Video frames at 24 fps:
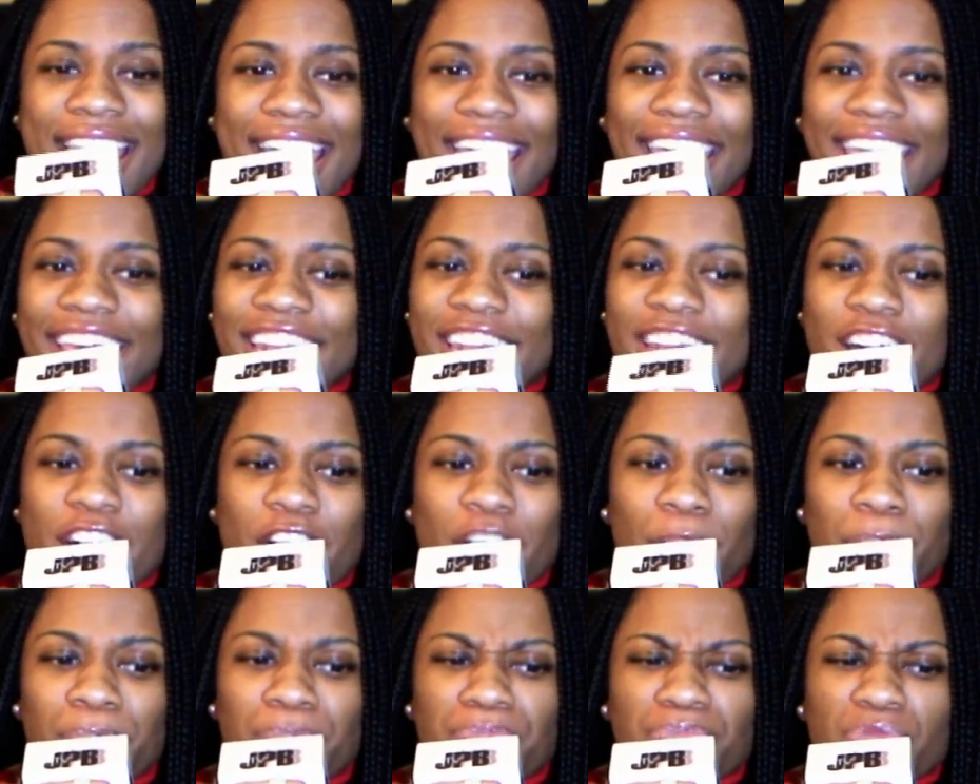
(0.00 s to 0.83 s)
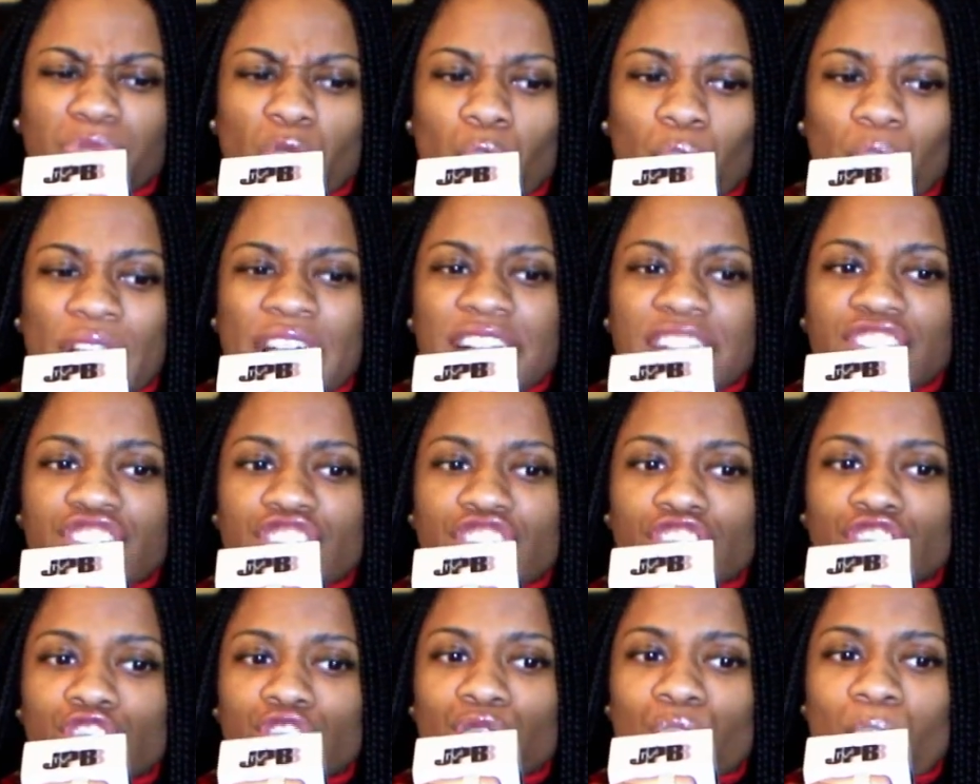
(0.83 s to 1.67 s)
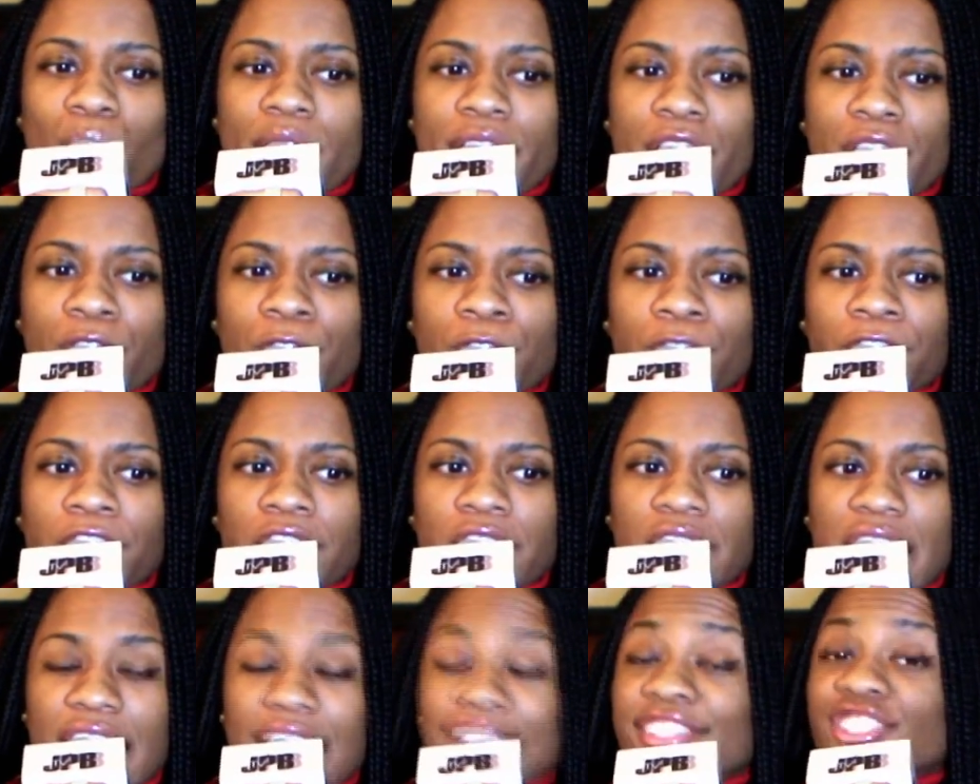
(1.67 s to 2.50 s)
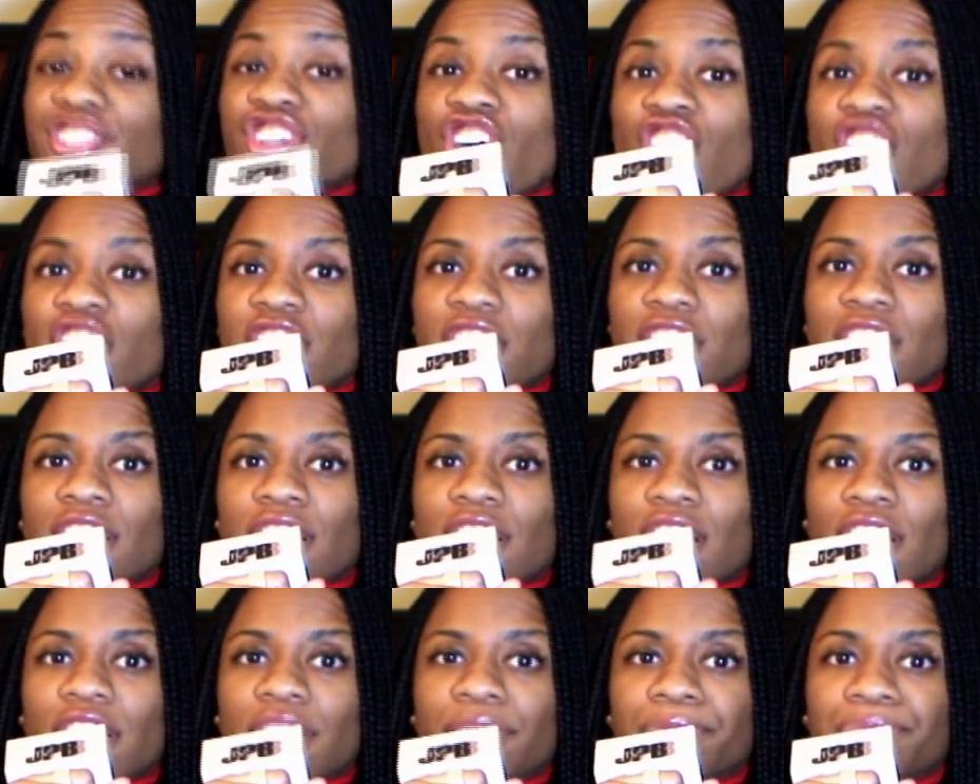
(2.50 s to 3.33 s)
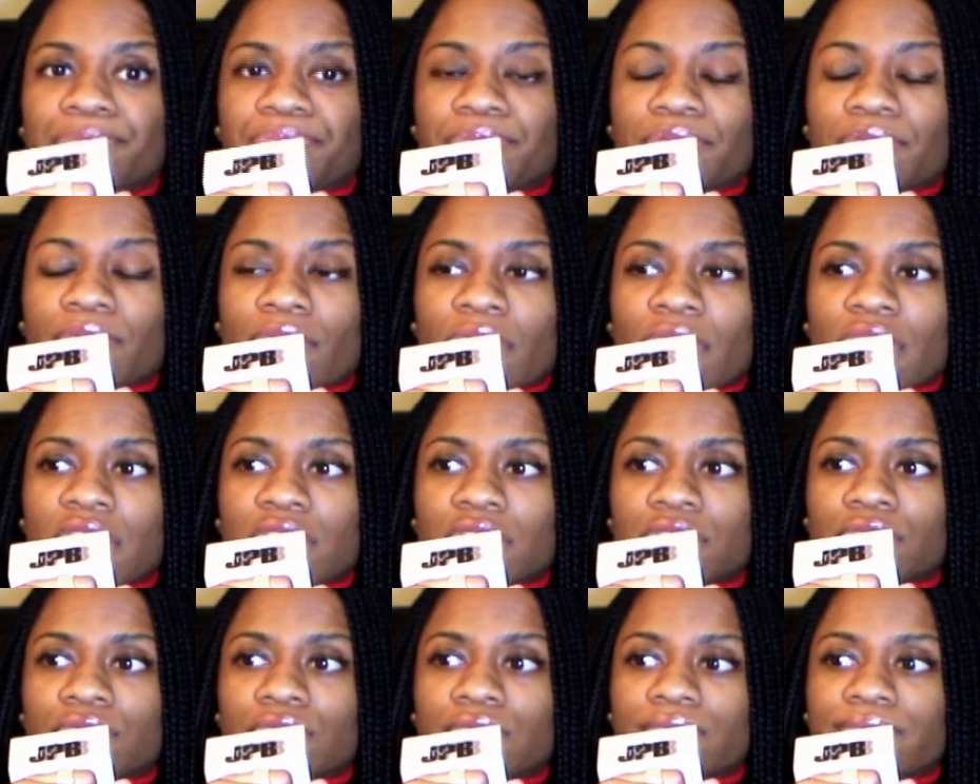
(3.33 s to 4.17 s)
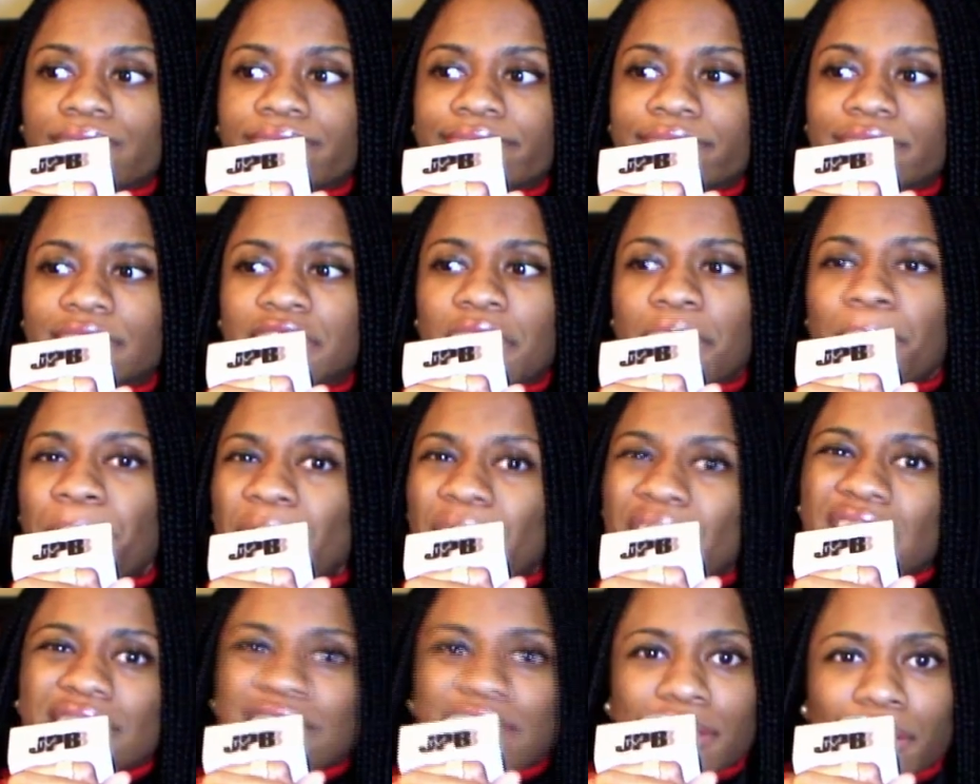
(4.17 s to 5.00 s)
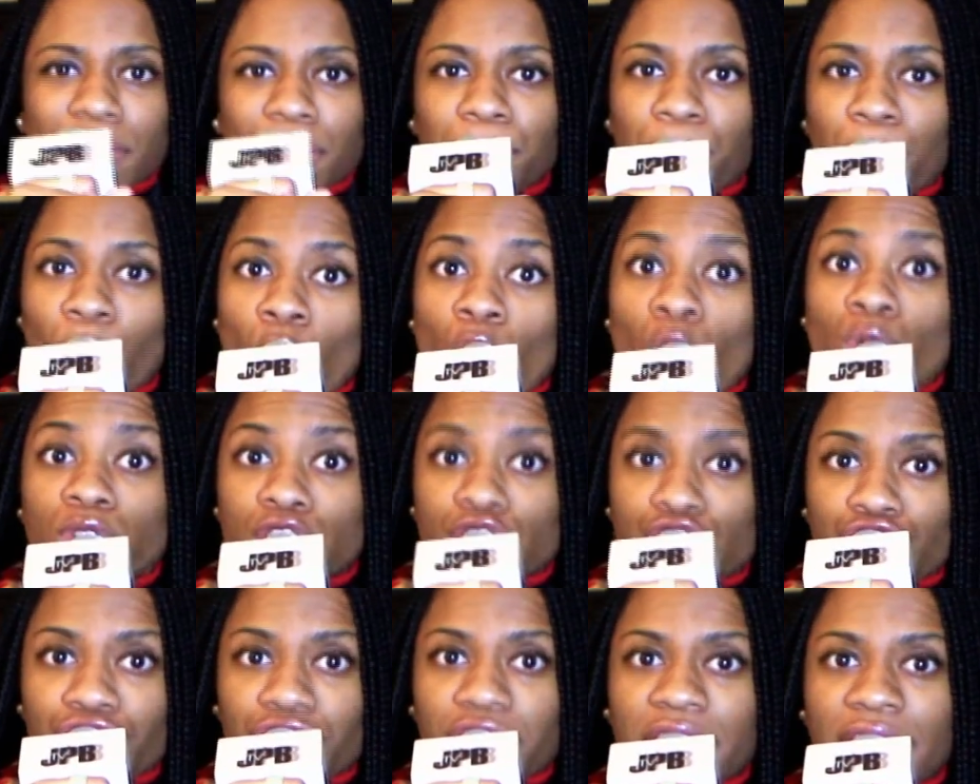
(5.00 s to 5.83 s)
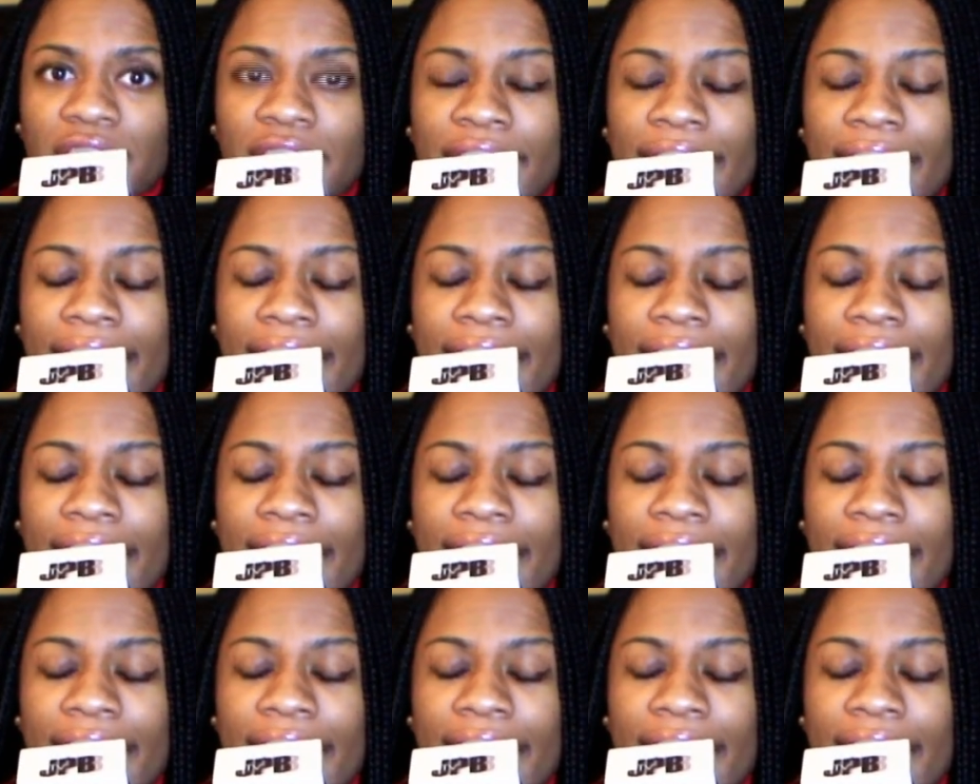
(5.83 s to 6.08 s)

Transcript: And when I turned 12, I started dipping into poetry.